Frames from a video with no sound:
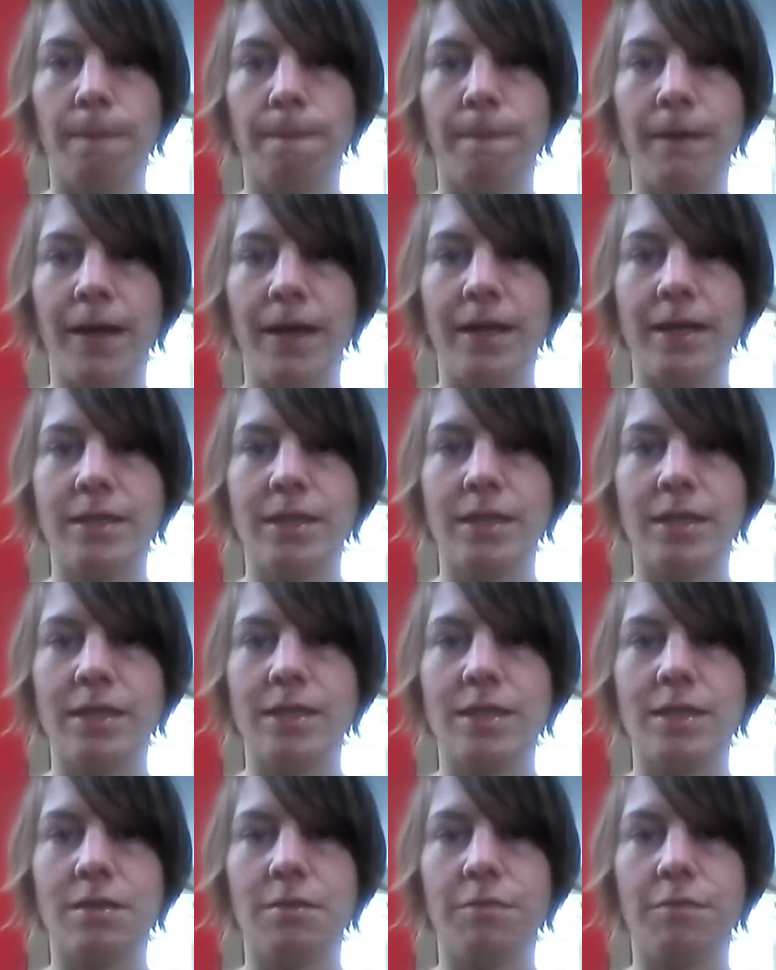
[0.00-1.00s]
that
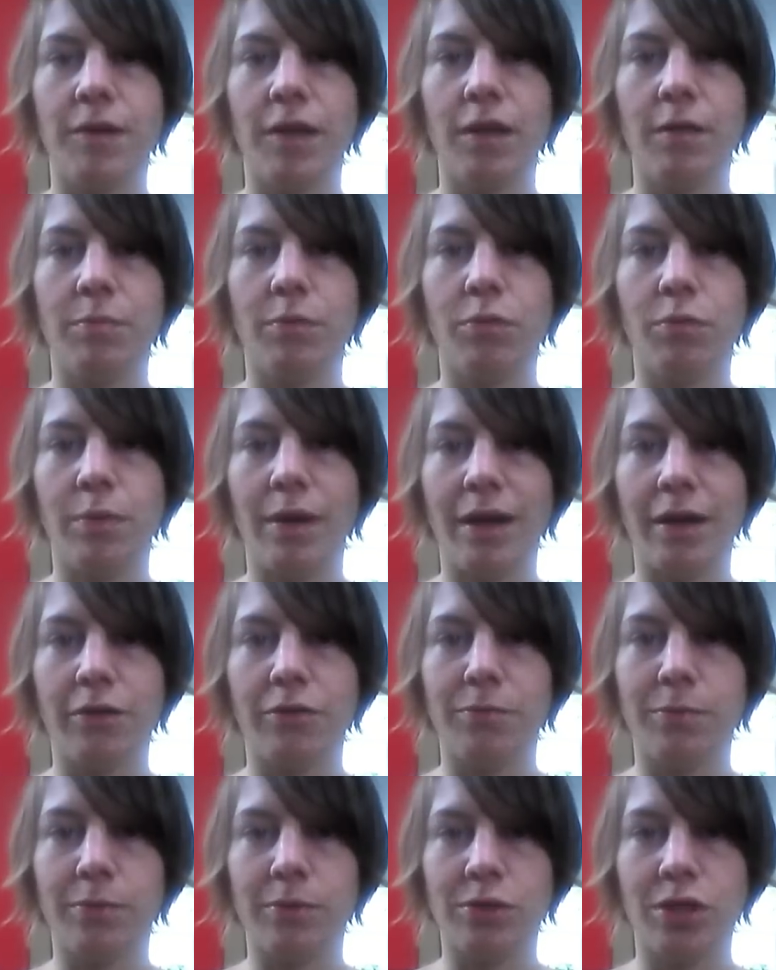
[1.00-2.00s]
is developed through
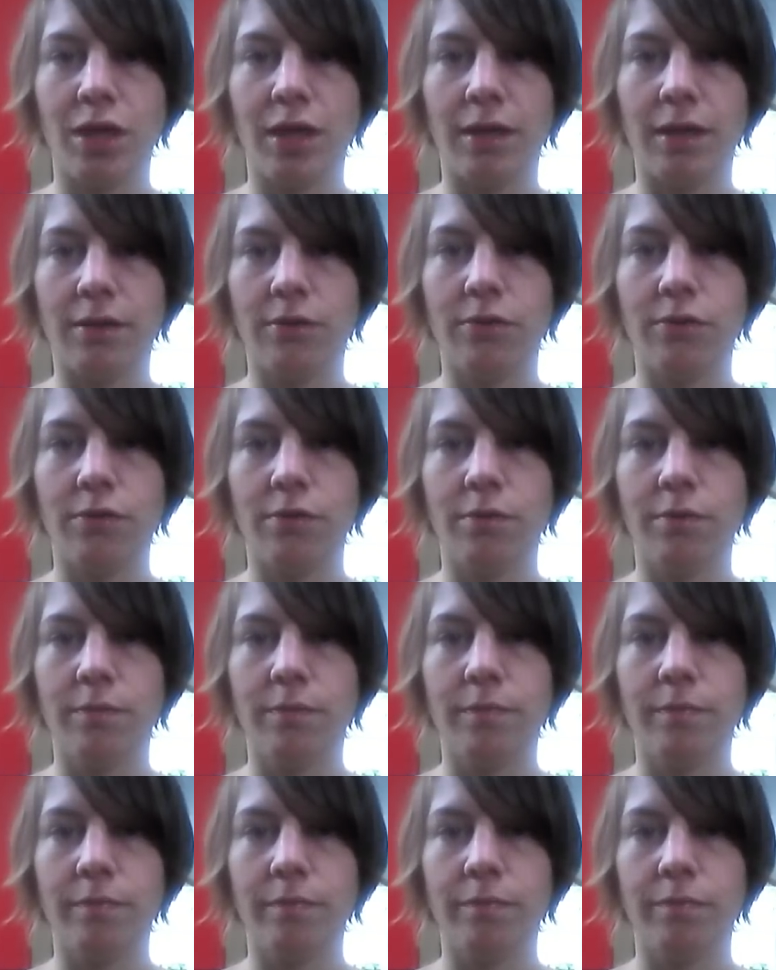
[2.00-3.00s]
actual change,
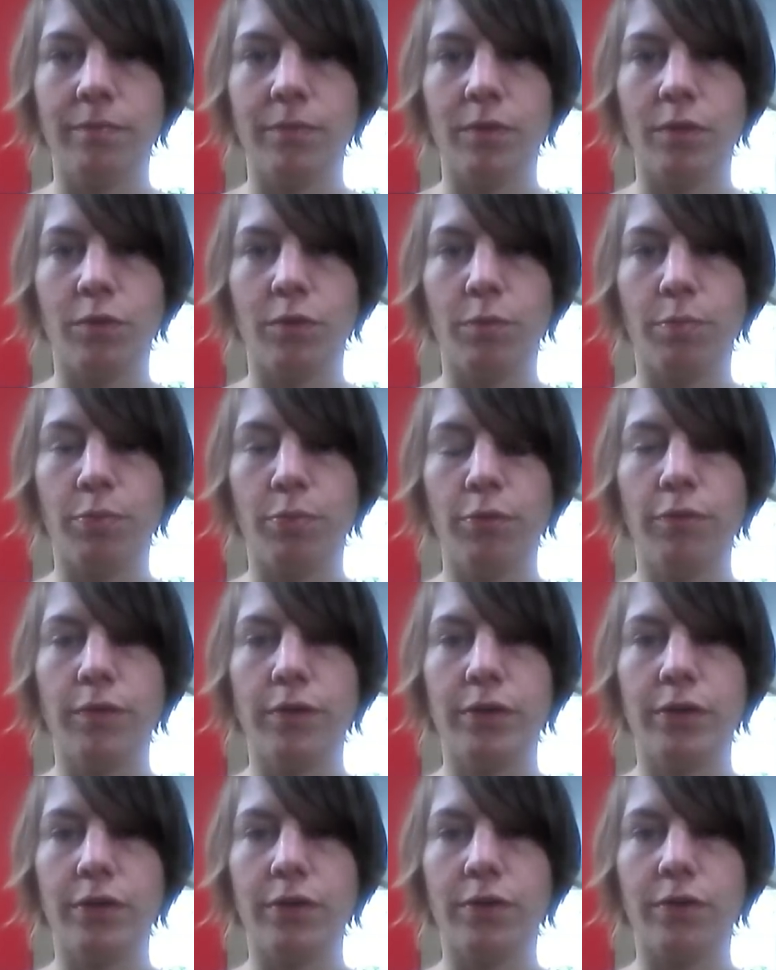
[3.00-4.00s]
through
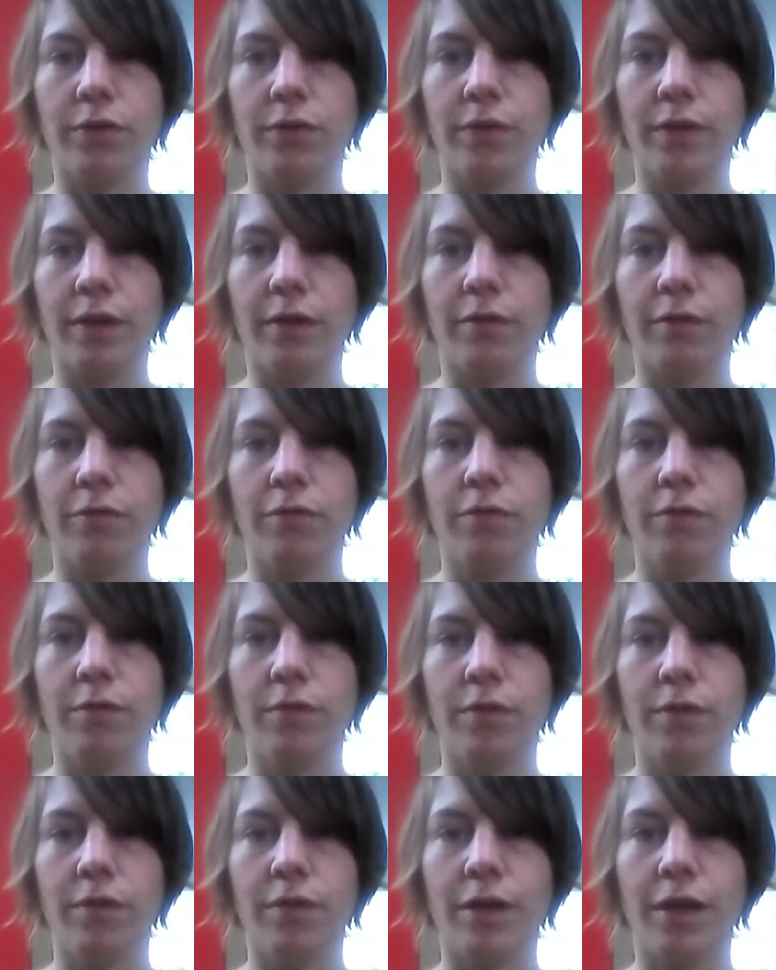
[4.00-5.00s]
proving to yourself
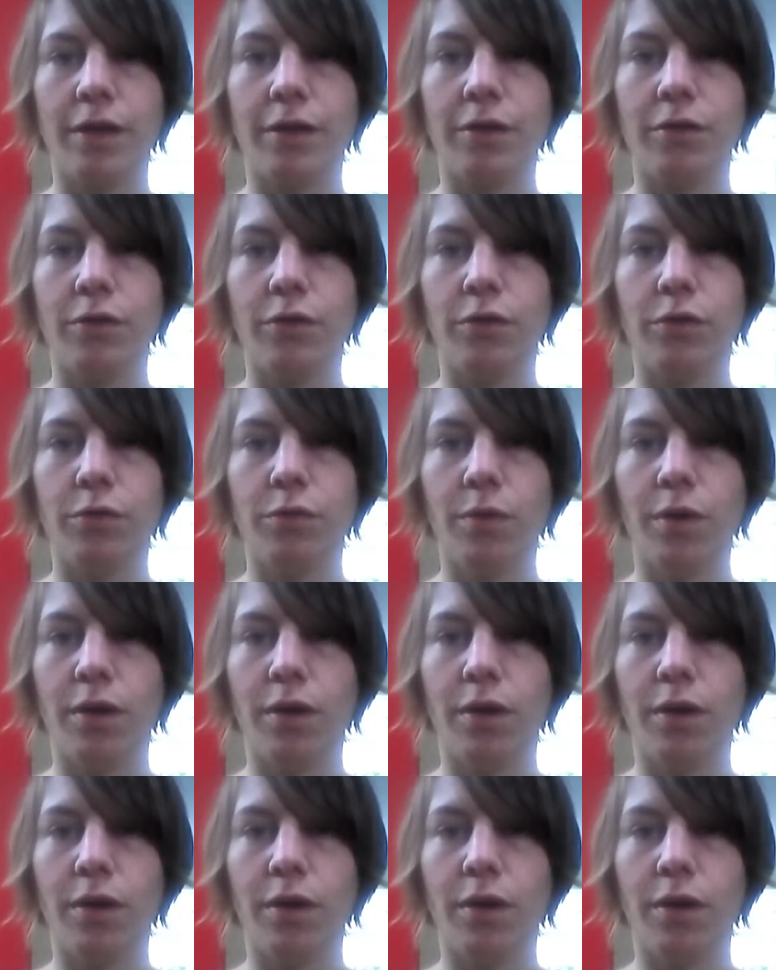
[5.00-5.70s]
that you